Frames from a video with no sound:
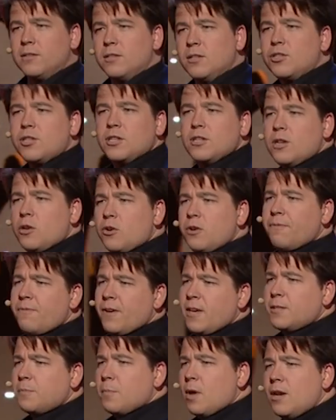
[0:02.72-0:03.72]
doesn't she? A lot of
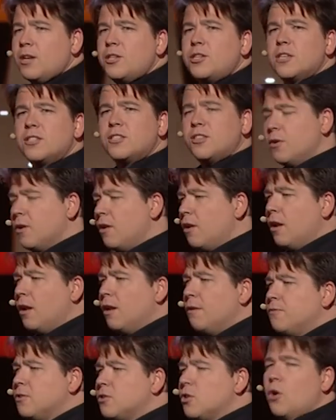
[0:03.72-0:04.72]
fake smiling she has to do in her
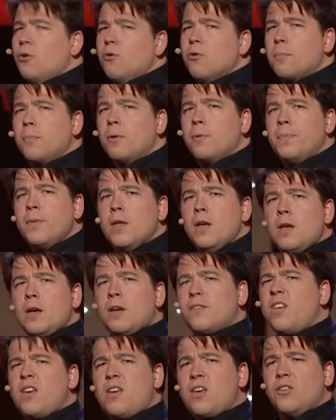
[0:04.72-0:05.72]
life, which is honourable.
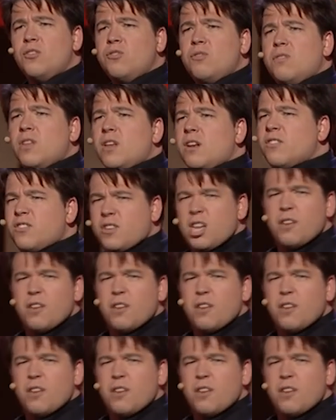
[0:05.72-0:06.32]
Because I can't do that. It's